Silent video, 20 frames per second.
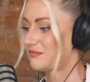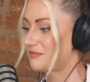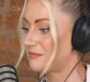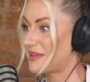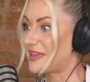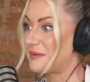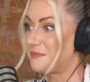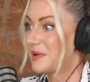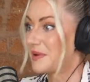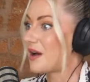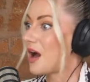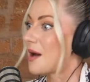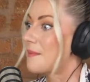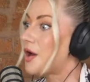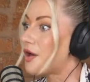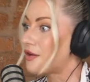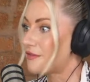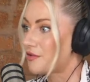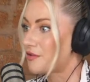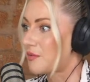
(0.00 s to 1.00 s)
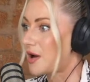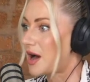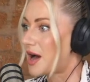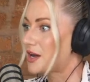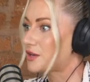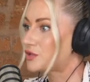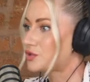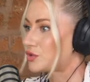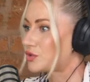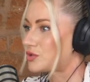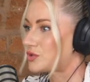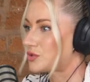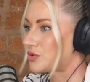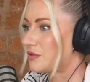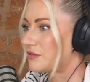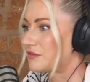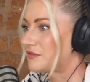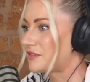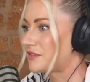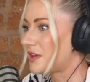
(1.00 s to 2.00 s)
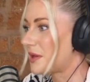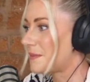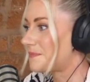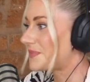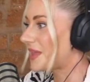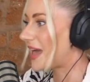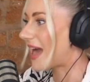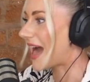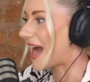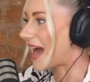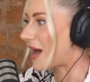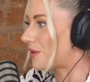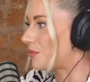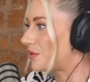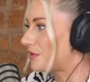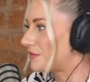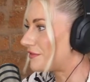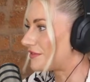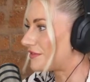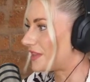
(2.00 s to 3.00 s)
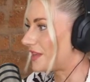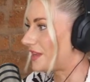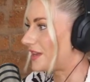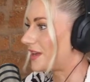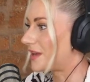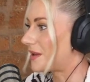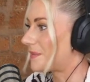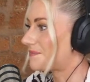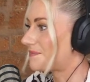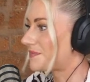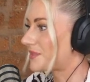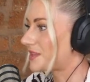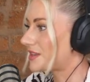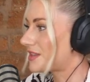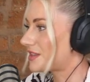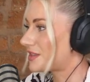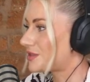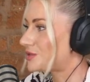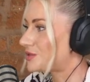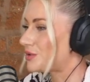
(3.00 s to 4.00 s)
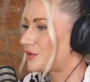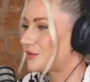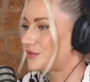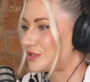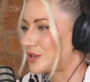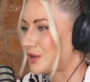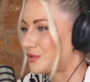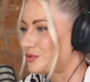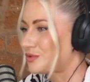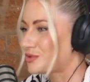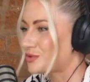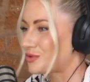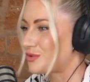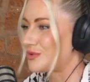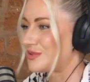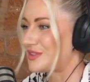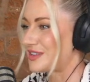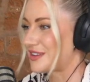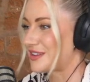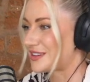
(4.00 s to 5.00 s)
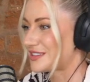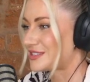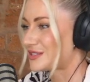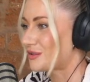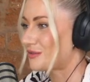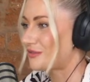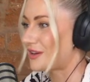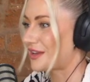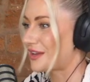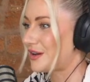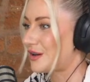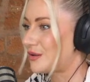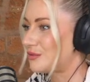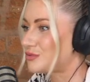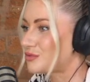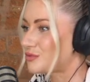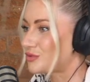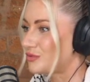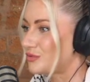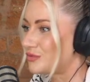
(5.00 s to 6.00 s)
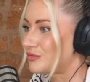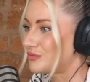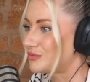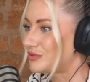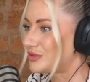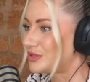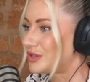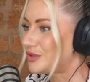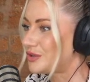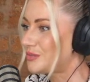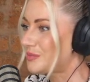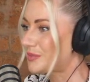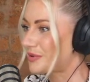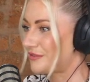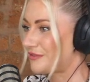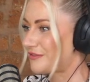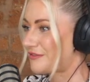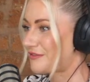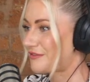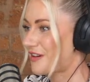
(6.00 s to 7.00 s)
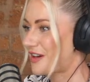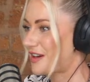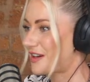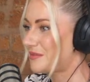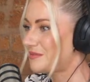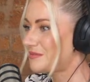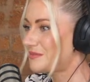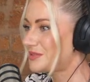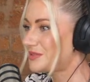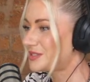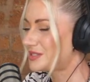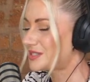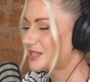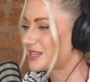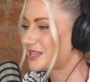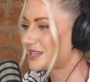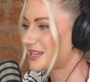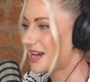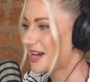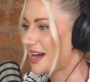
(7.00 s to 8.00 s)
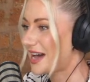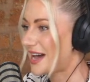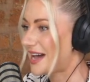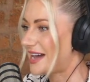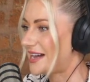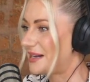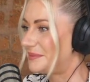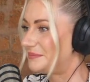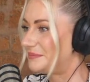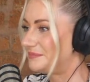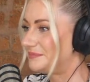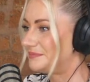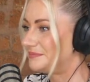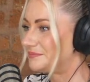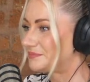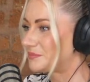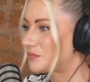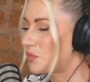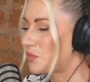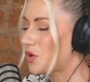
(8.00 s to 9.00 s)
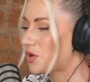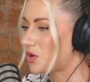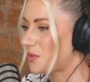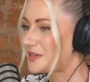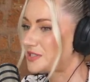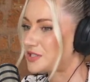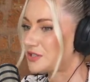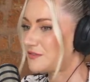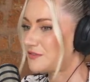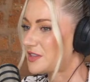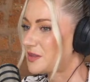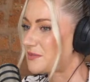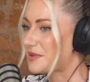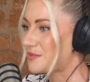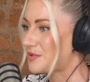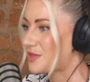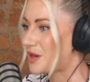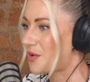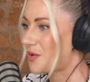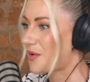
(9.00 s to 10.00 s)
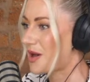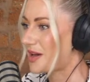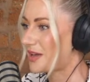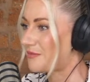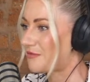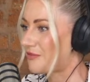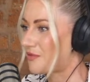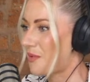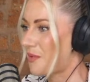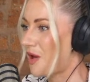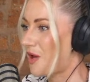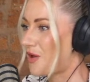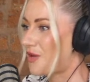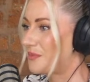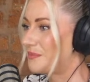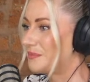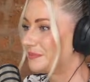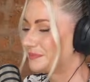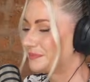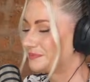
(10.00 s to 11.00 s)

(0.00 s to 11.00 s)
become overworked or sort of out of the sort of social and the nice sort of like cultural loop of firms. What can we do for the people that are working from home?